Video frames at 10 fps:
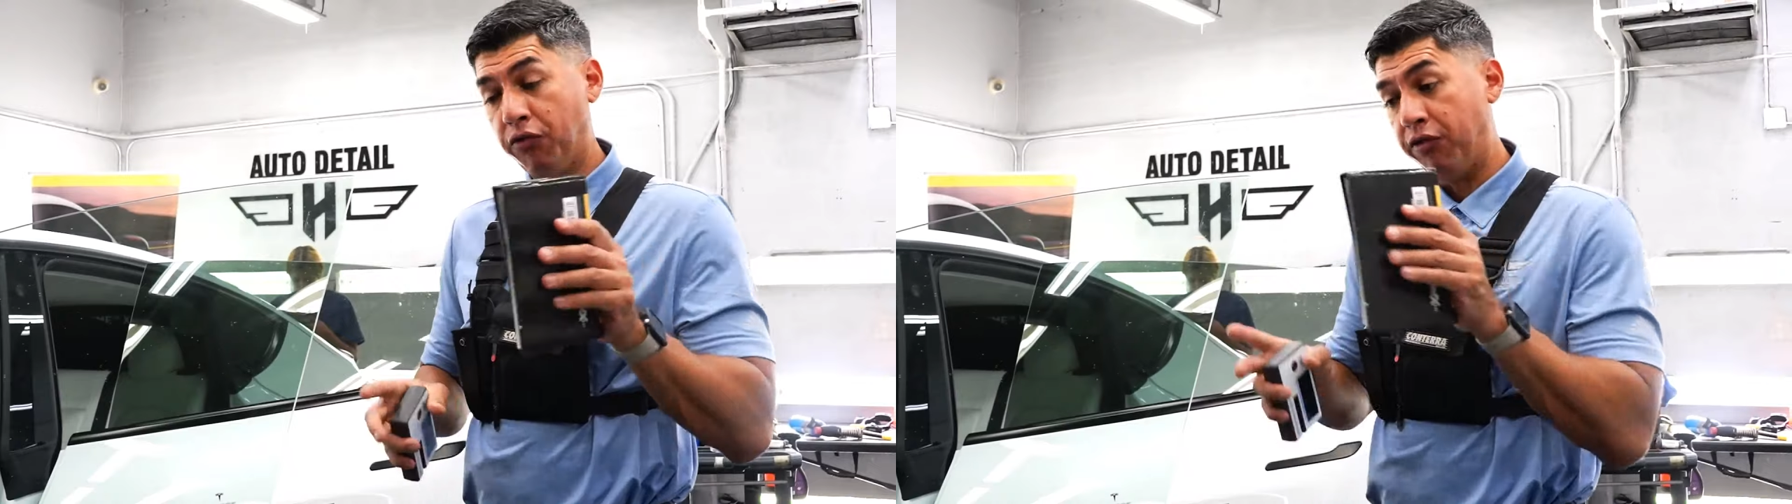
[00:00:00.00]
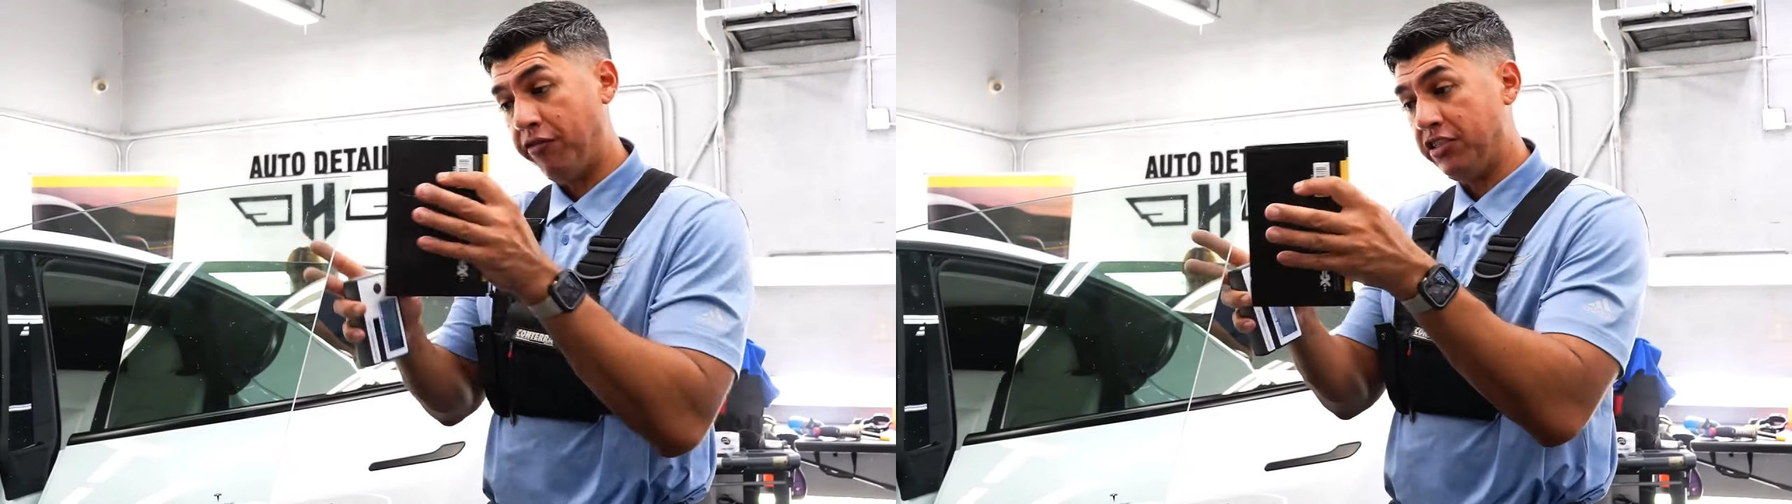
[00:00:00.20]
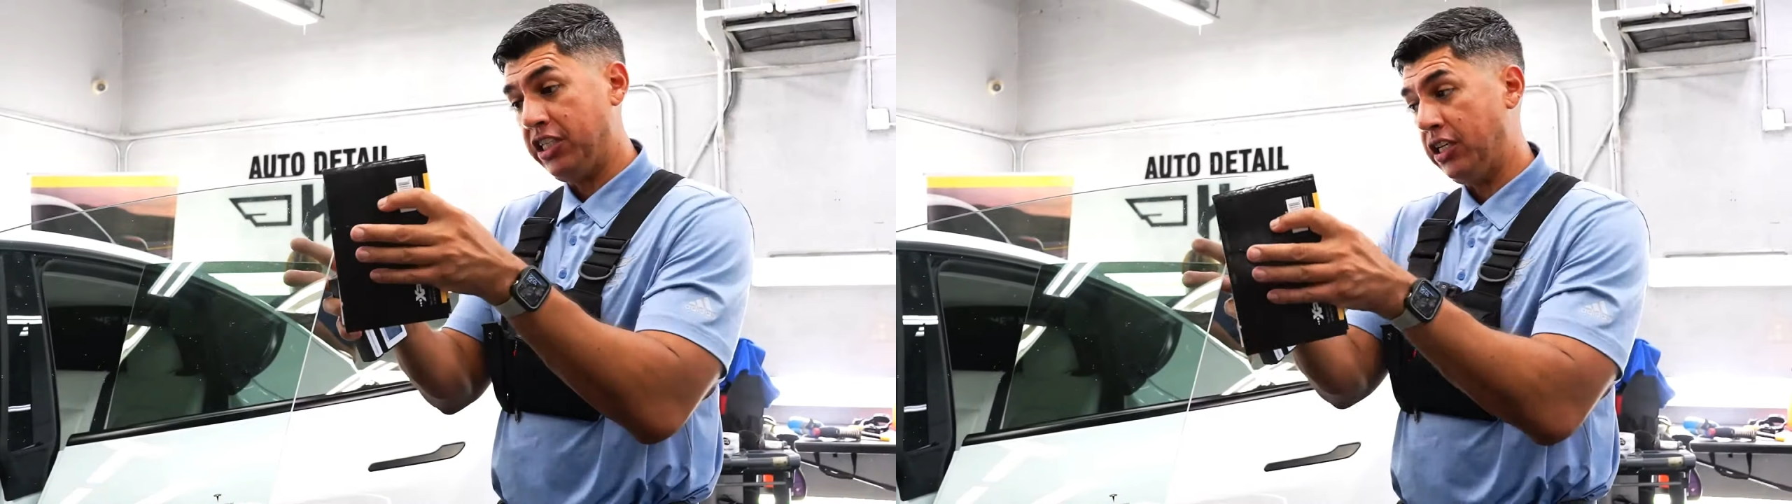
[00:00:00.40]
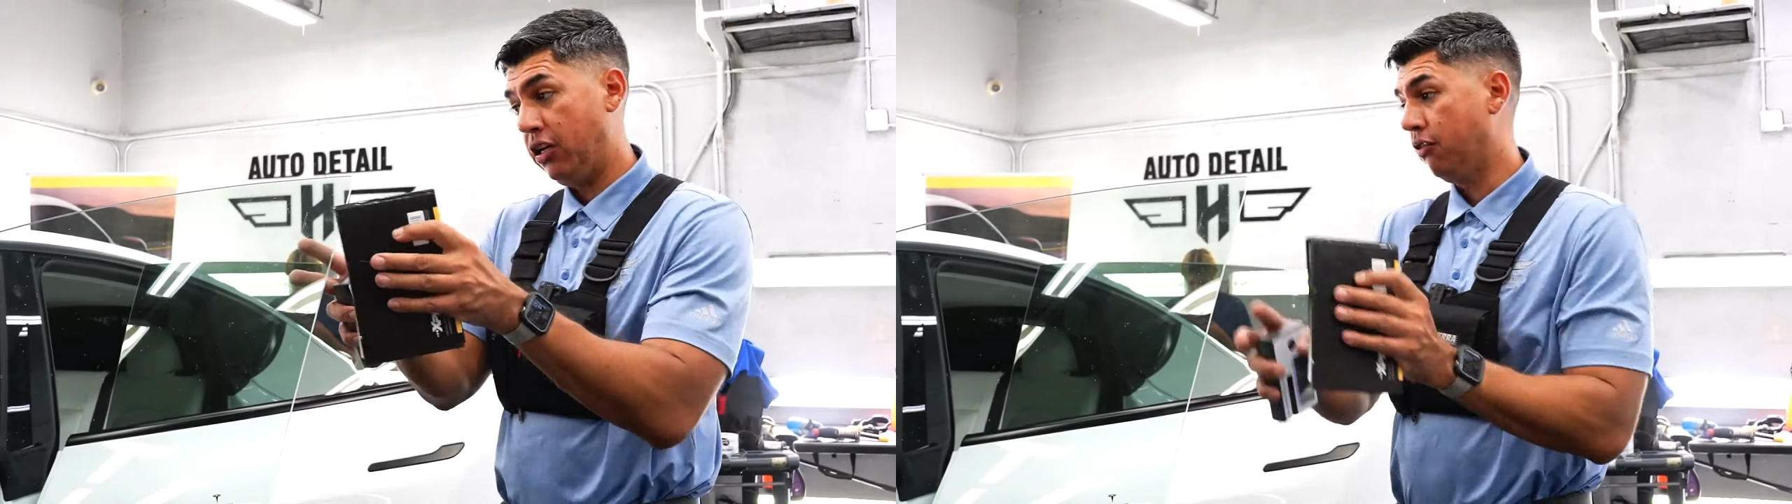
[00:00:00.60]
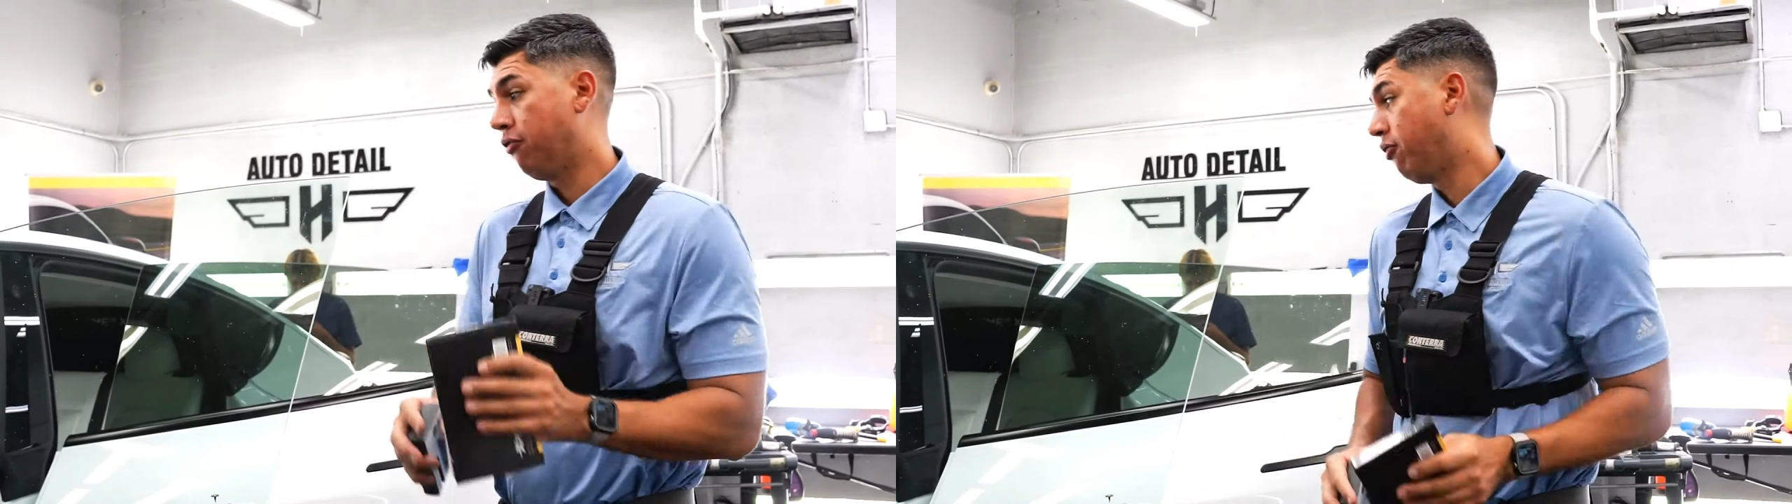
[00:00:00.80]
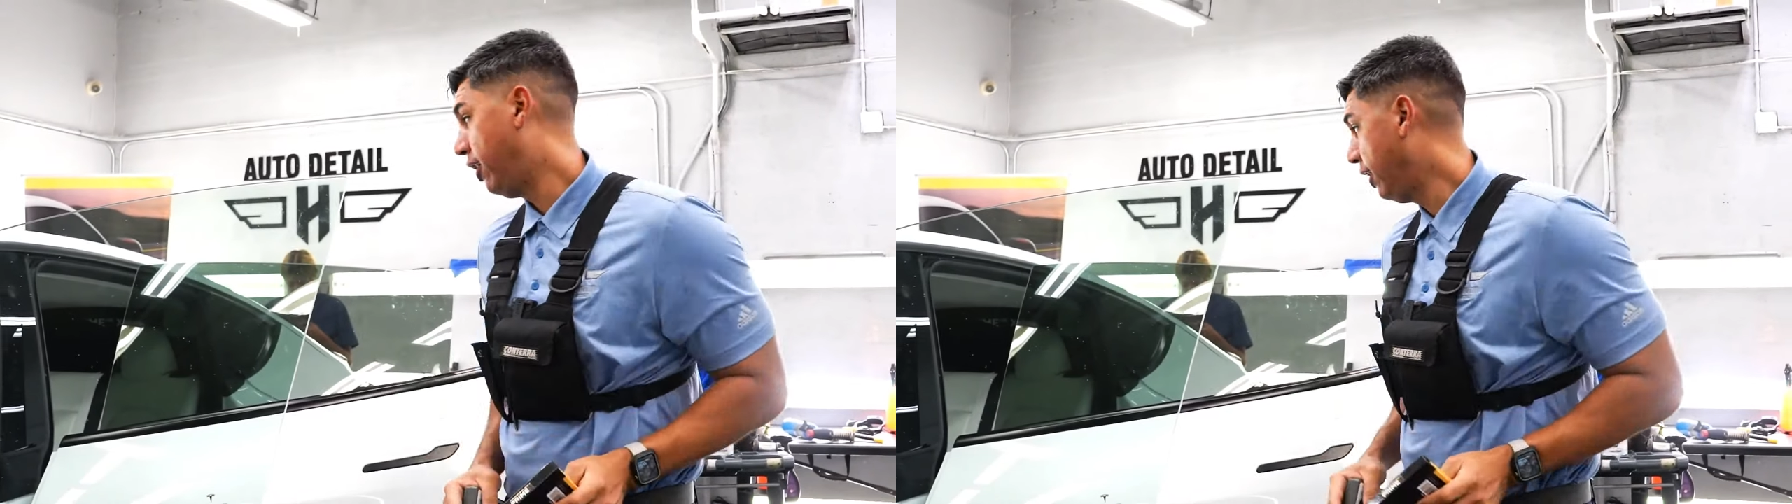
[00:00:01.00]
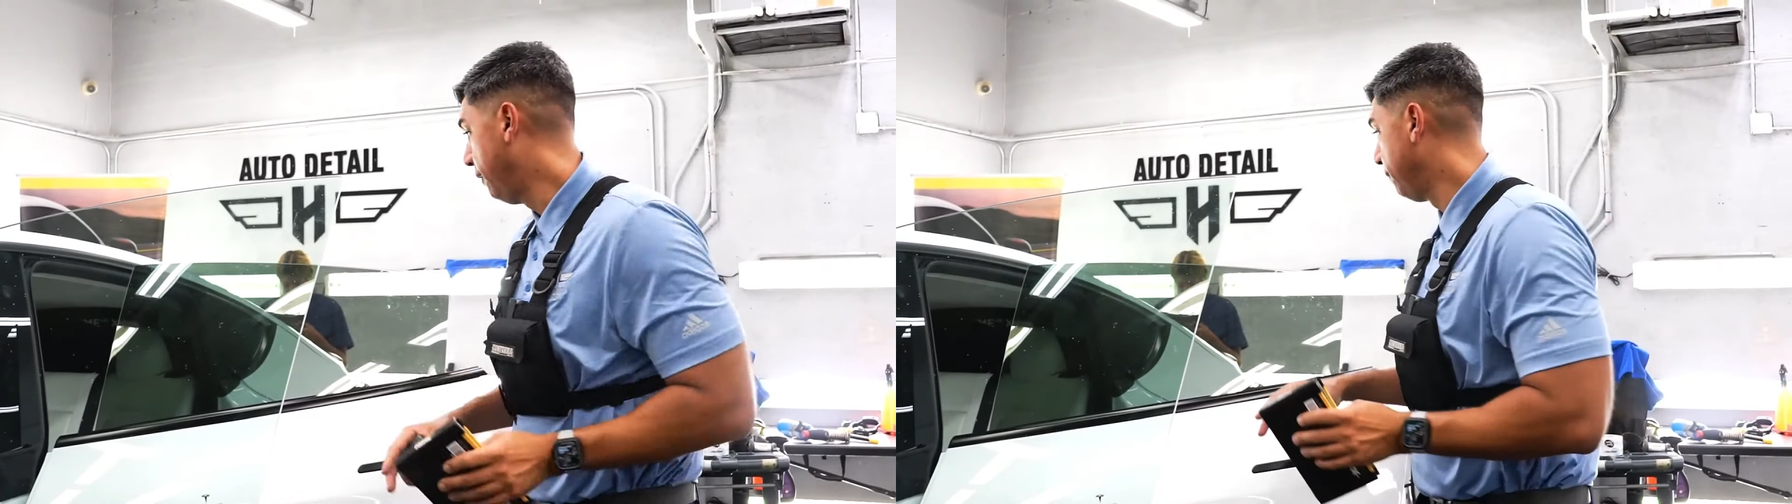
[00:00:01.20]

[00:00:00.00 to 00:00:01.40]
15 on the front